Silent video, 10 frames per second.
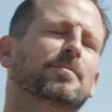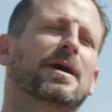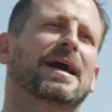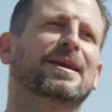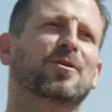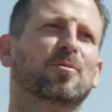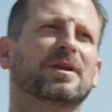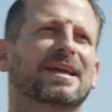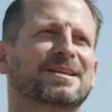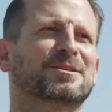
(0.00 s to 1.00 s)
I
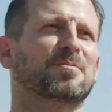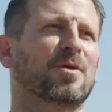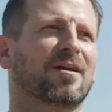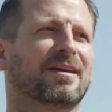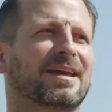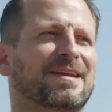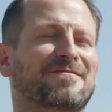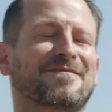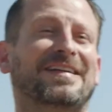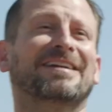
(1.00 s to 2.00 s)
normally get to the market
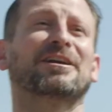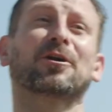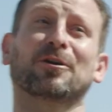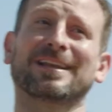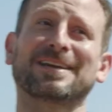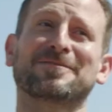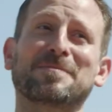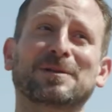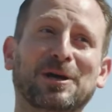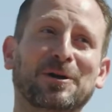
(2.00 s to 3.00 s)
very early if
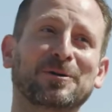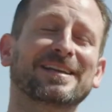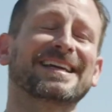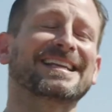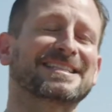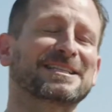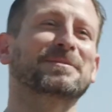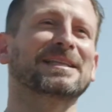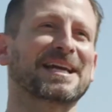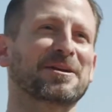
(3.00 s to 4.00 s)
I'm alone, and it's a
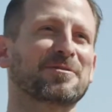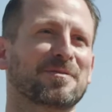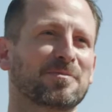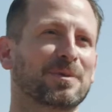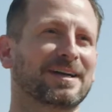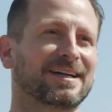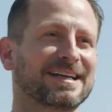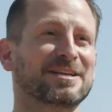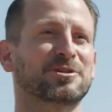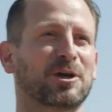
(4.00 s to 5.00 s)
little bit later if I'm uh,
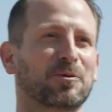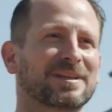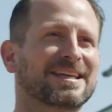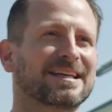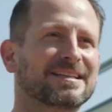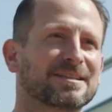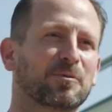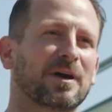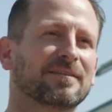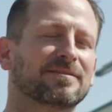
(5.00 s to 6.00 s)
in tow with kids and the wife.